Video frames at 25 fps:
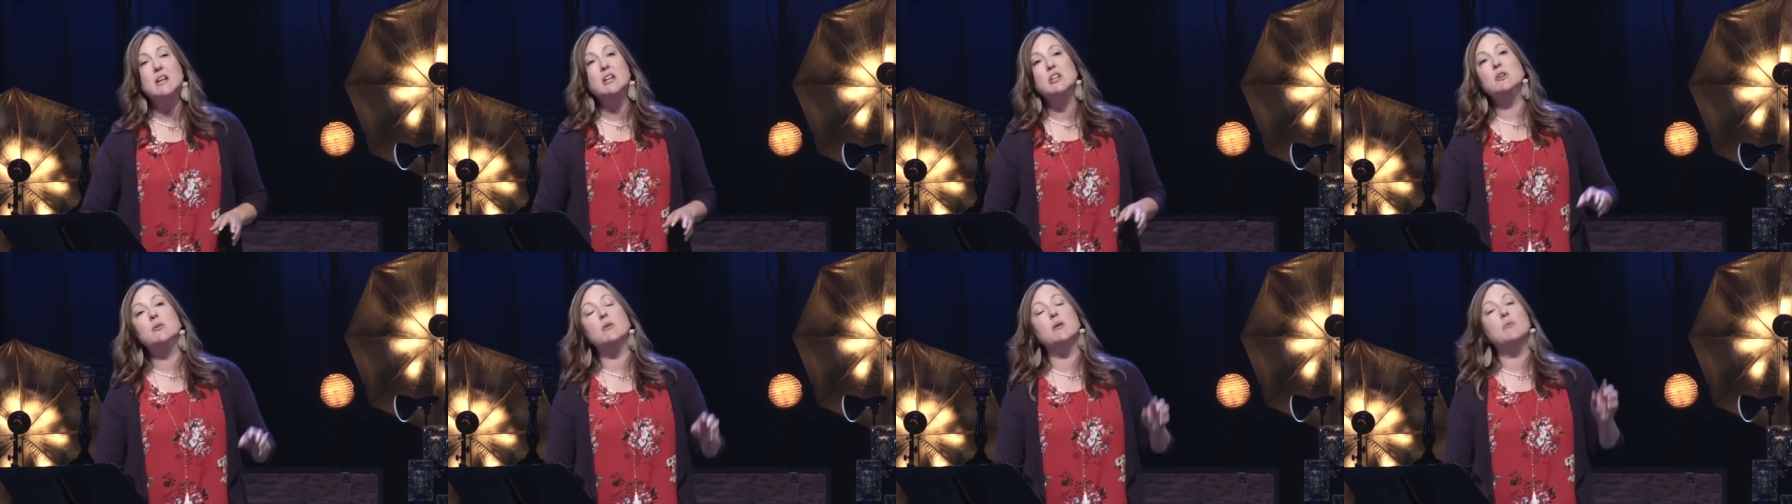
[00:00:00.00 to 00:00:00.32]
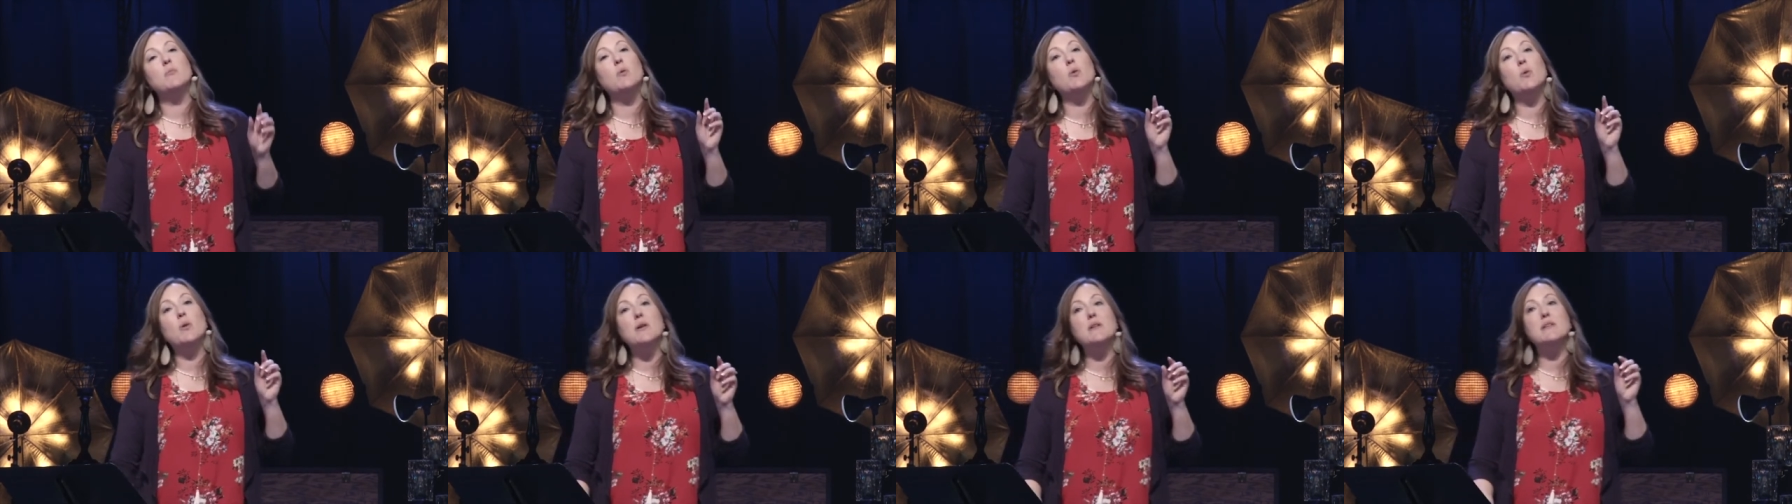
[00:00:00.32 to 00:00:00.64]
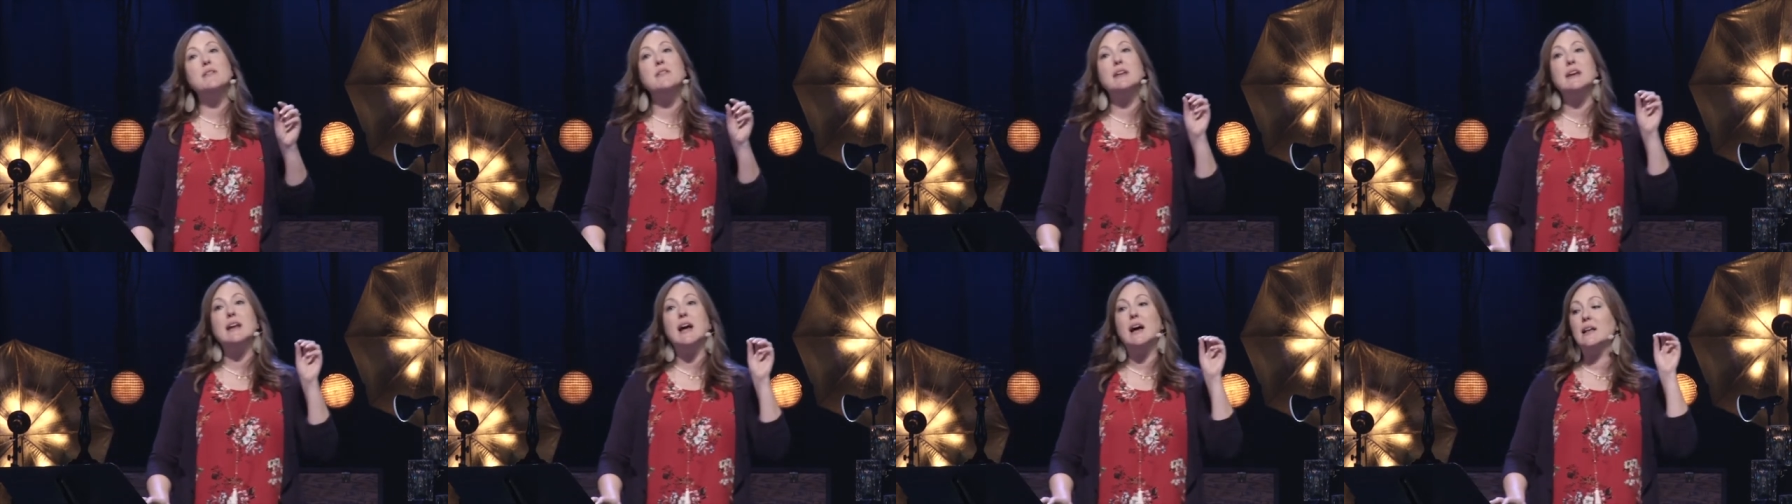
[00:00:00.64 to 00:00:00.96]
You are
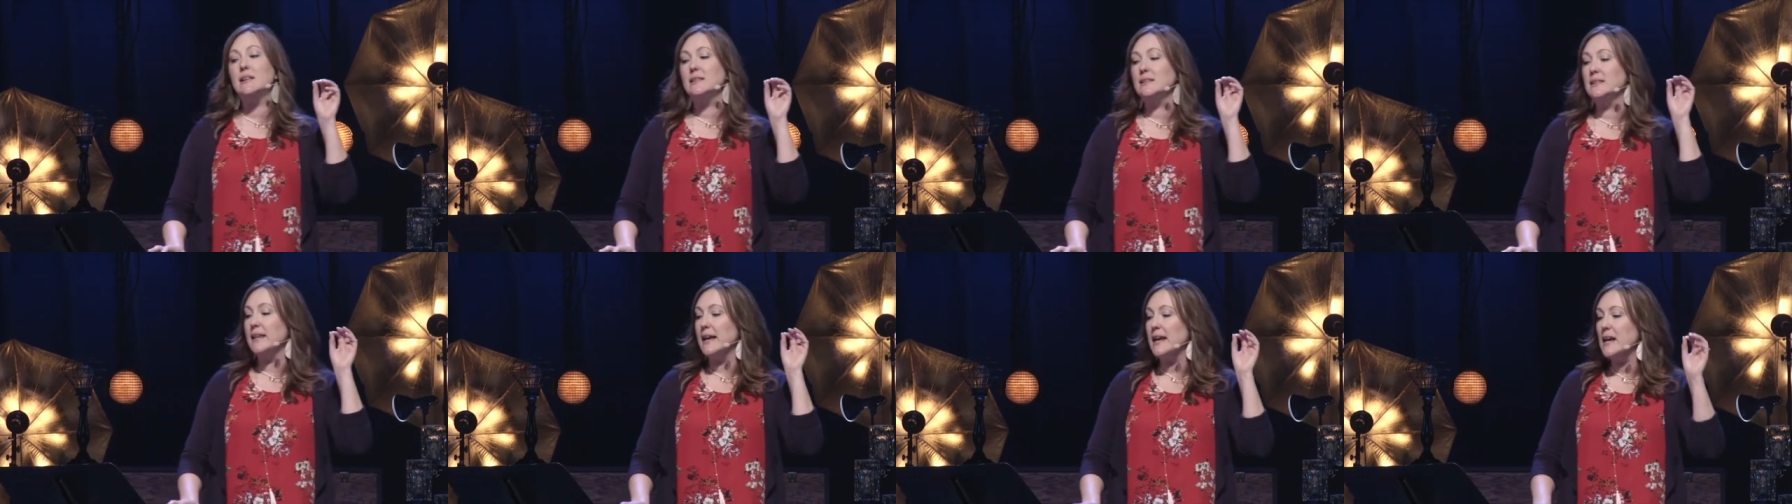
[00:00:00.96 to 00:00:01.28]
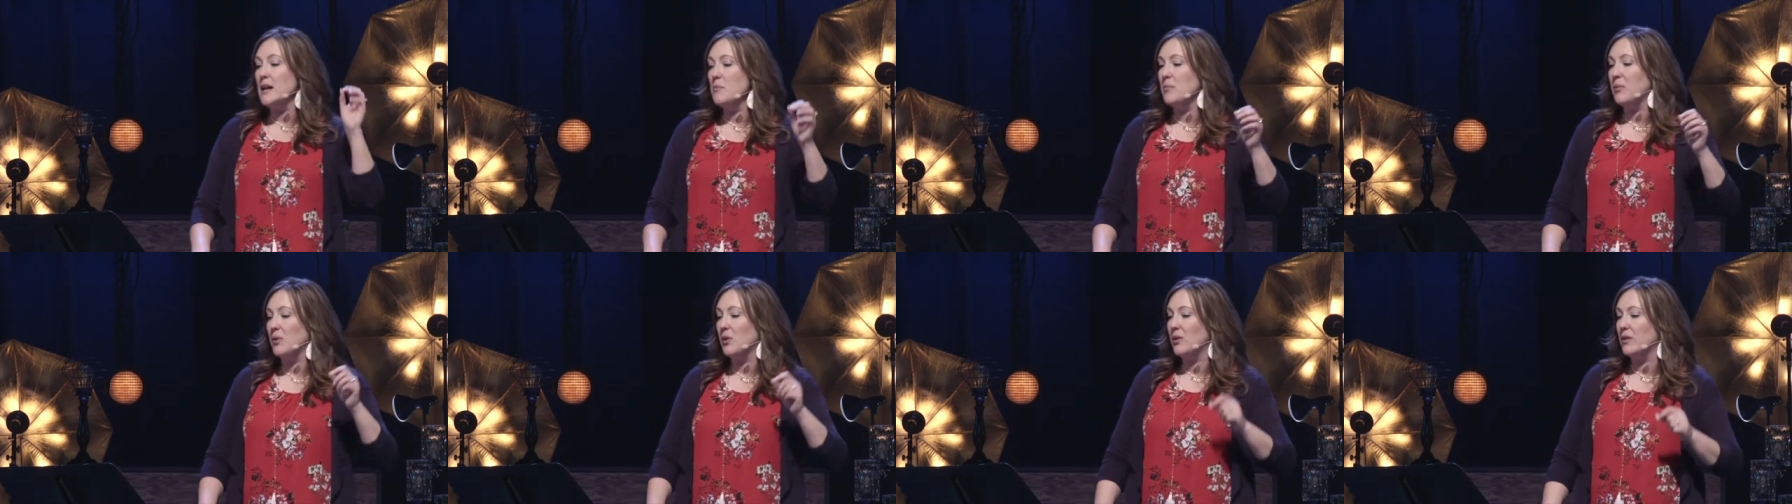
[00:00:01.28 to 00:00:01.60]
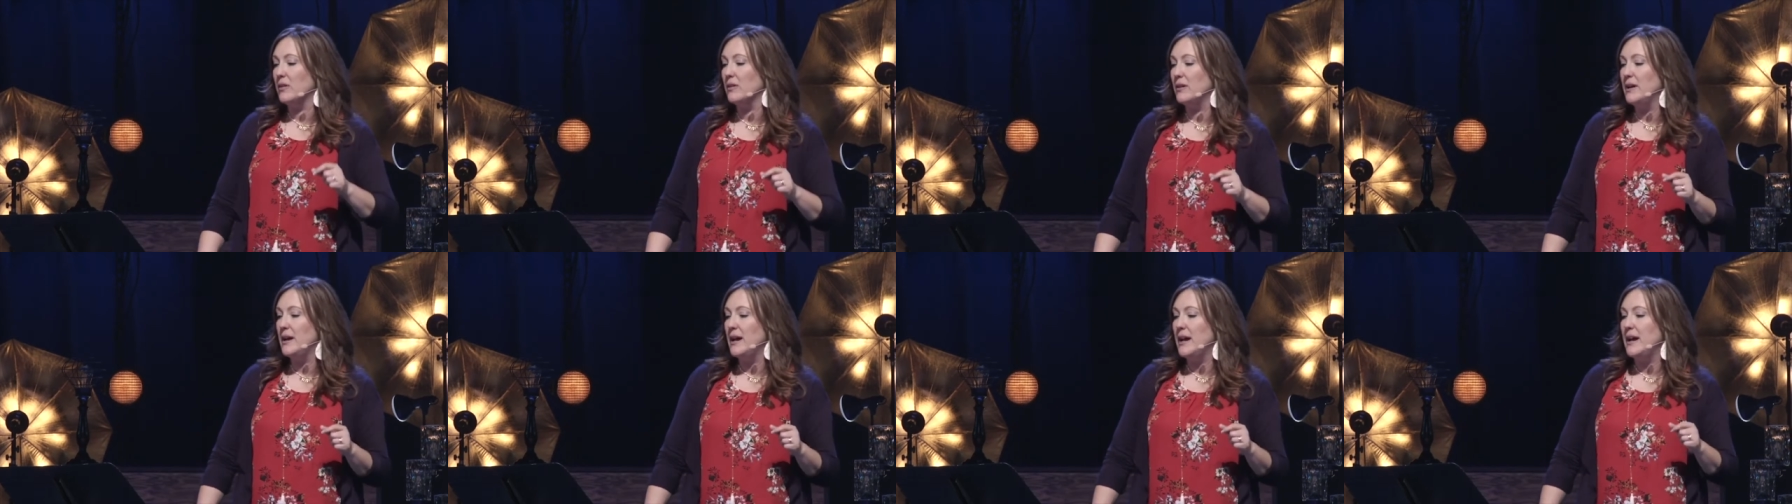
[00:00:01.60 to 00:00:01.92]
more than a
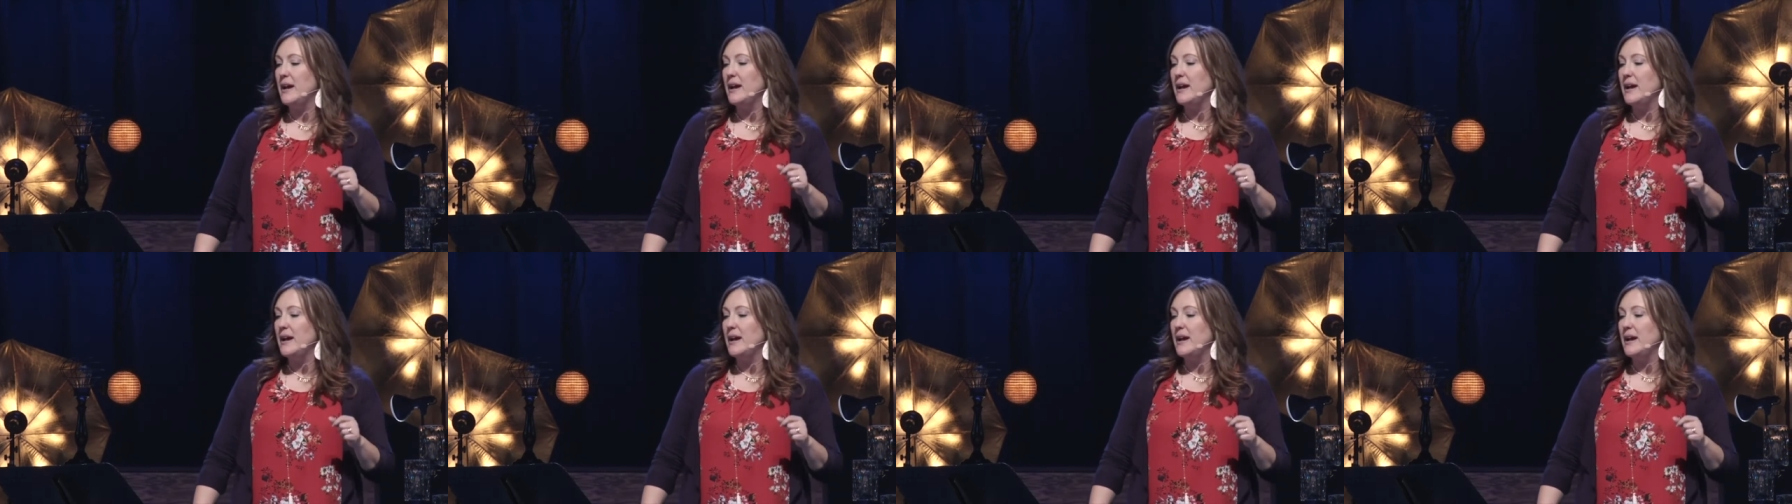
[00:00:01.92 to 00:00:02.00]
label.